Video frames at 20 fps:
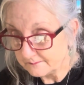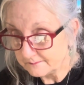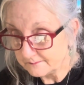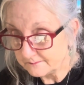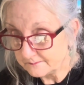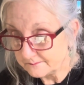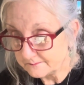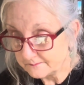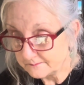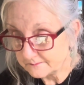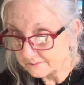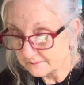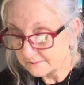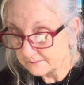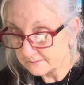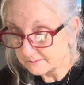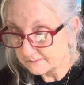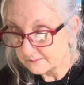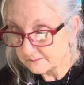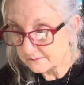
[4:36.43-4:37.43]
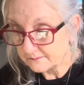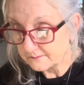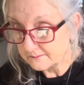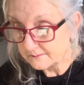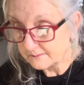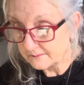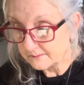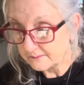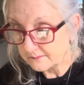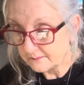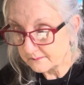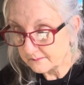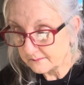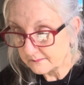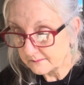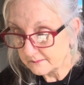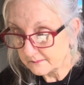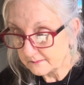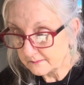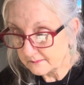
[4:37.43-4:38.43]

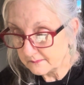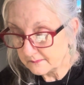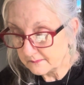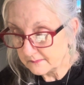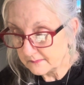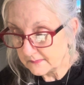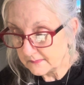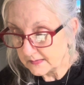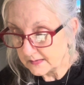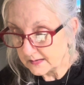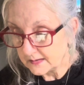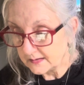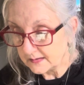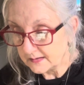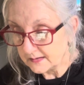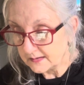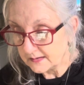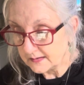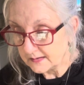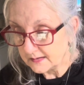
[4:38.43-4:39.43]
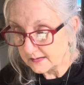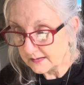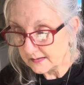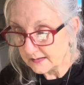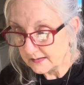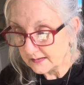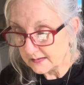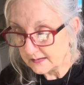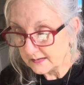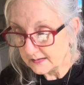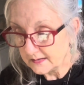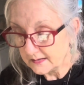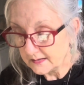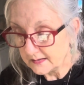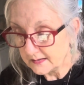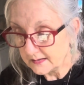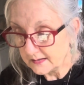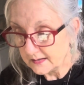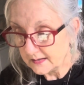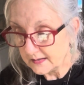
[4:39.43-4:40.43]

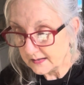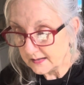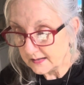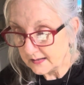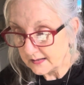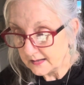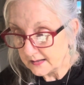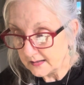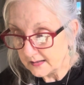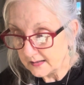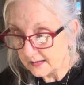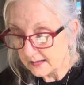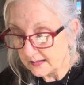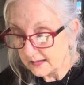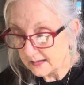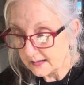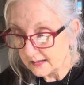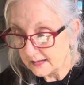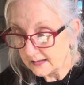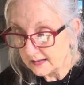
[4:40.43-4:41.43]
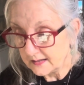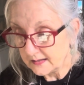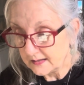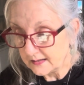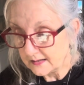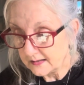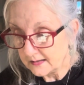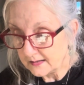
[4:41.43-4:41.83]
(no one is talking)